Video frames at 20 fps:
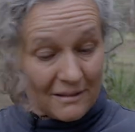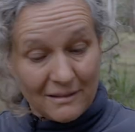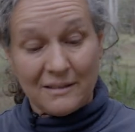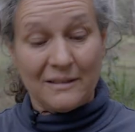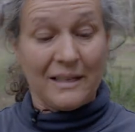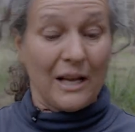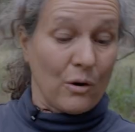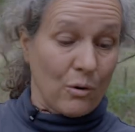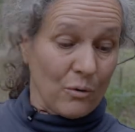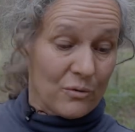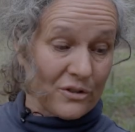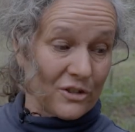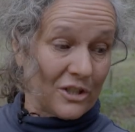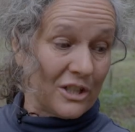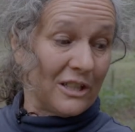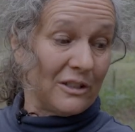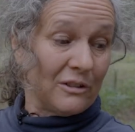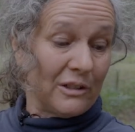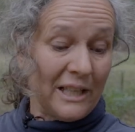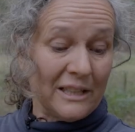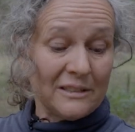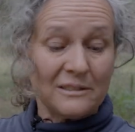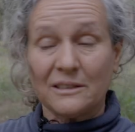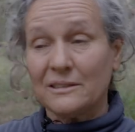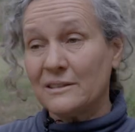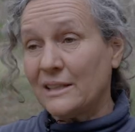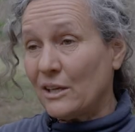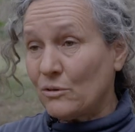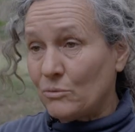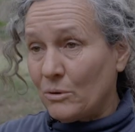they concern enter,
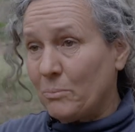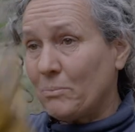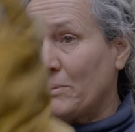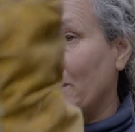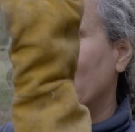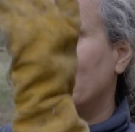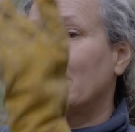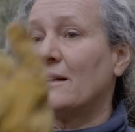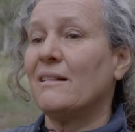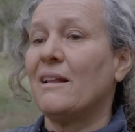then we plant a